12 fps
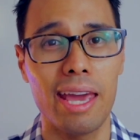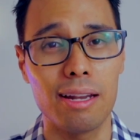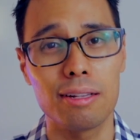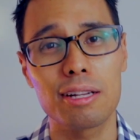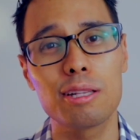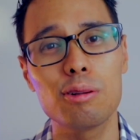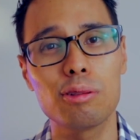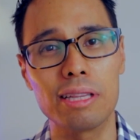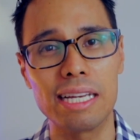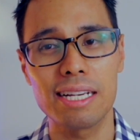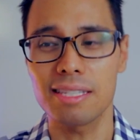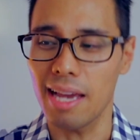and I'll include
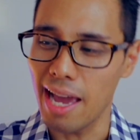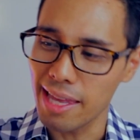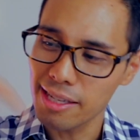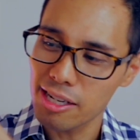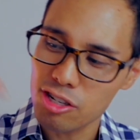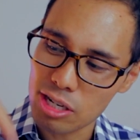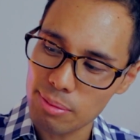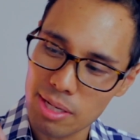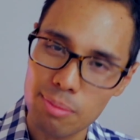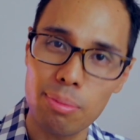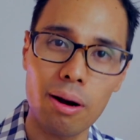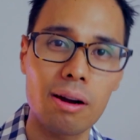links in the
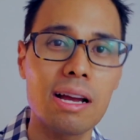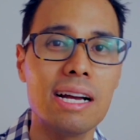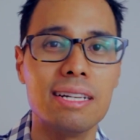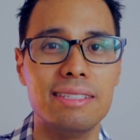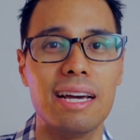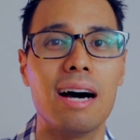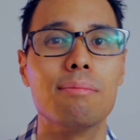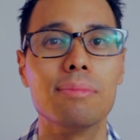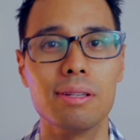description bar down